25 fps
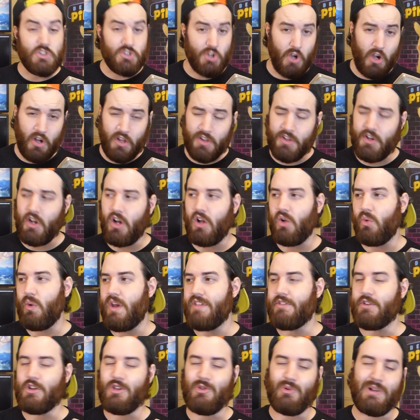So all in all,
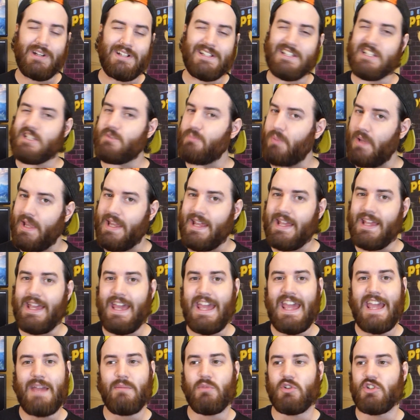whether you want to display a
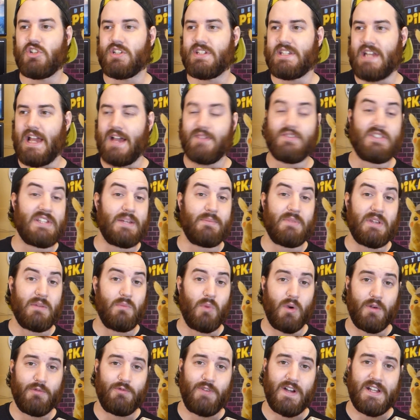game or just have something
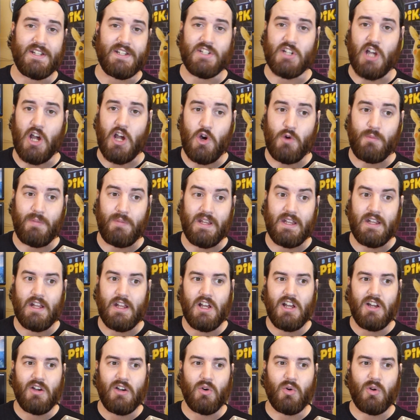more fun to open,